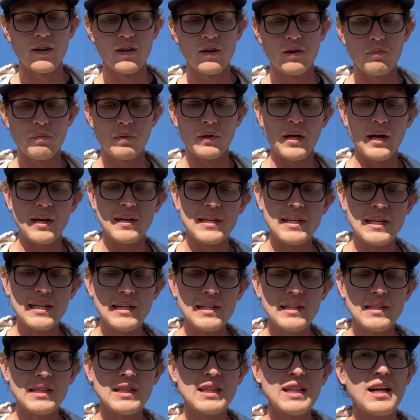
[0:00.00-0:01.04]
but that
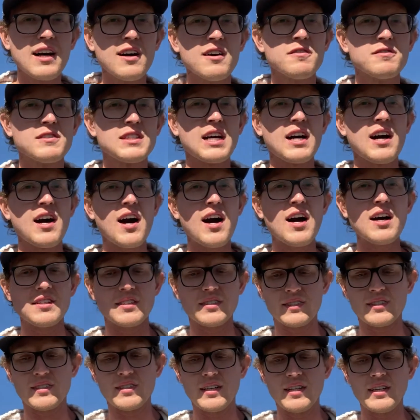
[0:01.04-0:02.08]
he loved
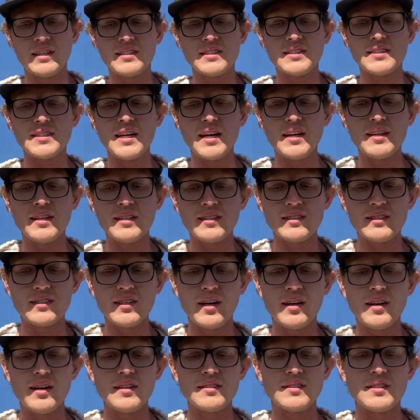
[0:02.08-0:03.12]
us and sent his
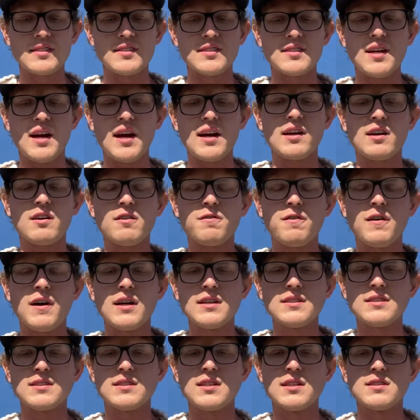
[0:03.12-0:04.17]
Son as a
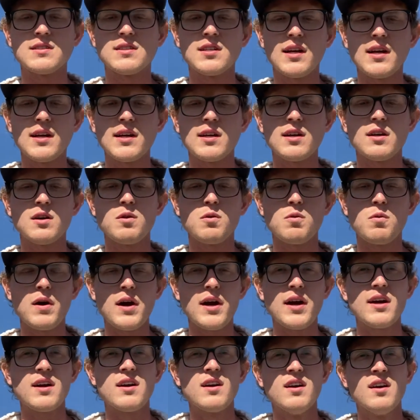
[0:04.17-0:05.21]
sacrifice to take
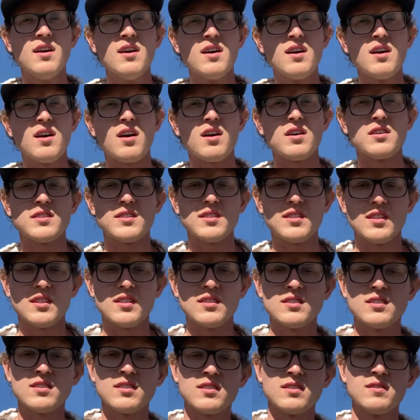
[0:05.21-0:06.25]
away our
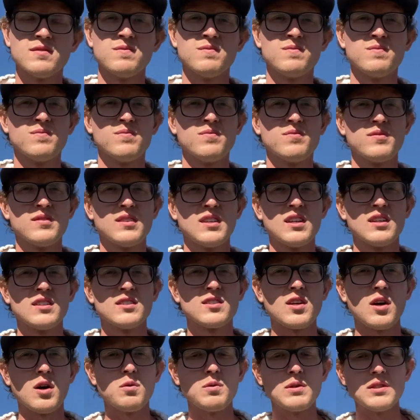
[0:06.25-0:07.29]
sins.
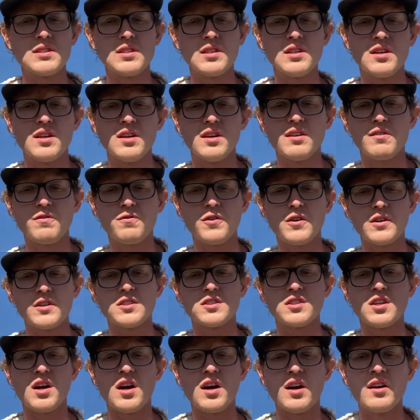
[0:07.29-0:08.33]
So we see in
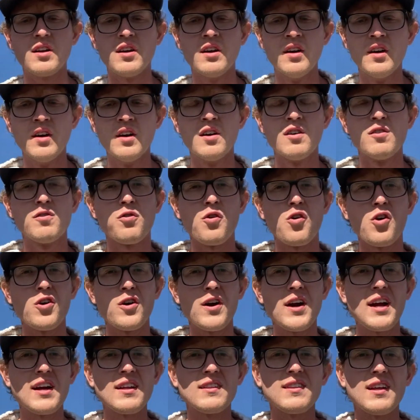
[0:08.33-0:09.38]
1 John
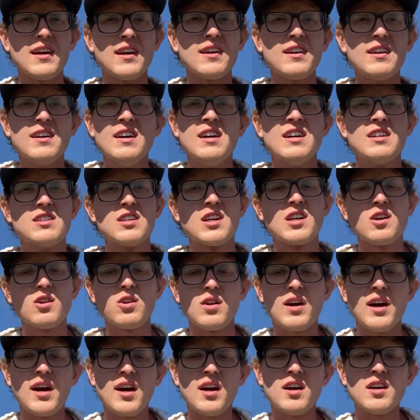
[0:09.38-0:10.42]
4:8 that it
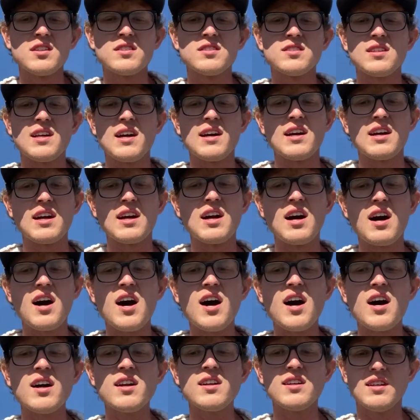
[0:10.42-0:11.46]
declares that
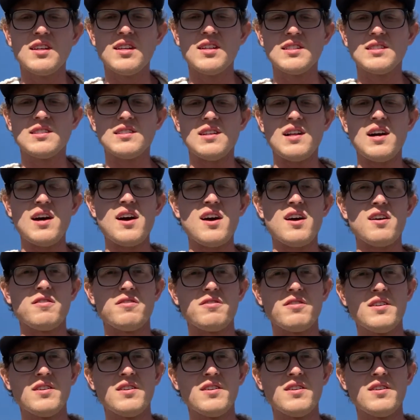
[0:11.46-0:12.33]
God is love.